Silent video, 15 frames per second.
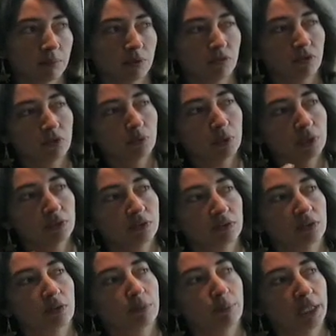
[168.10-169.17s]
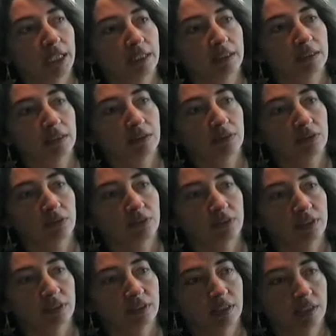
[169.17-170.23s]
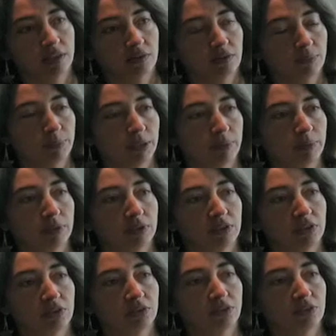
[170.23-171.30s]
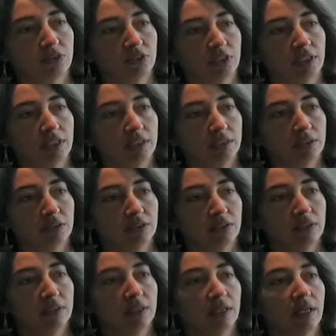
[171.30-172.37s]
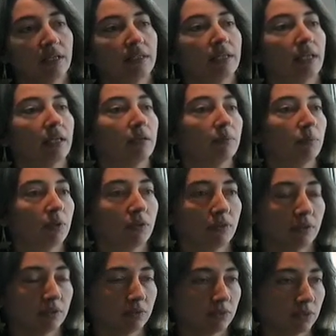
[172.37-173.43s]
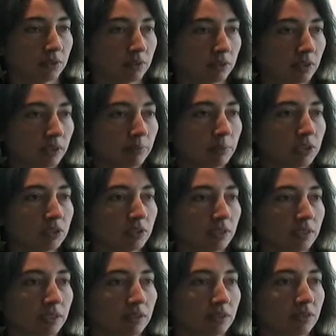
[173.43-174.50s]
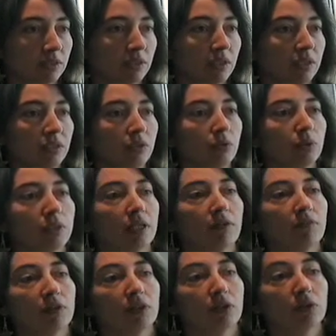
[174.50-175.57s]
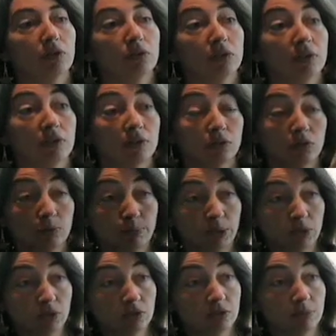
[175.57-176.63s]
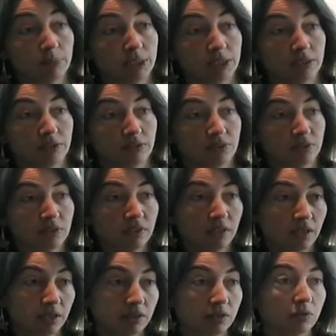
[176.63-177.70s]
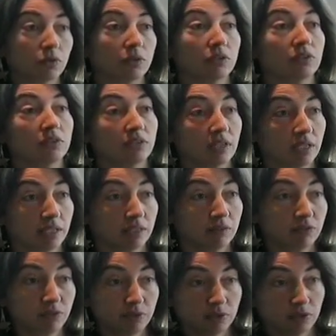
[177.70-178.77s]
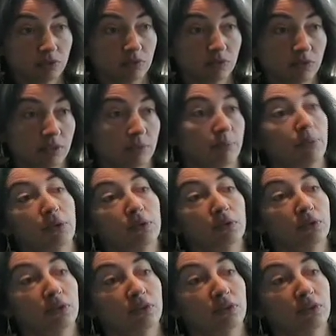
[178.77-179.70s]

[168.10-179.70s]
if you want to go back and understand how the populations change, again with things like climate change, you would never know that those polar bears are going to die if we don't have that polar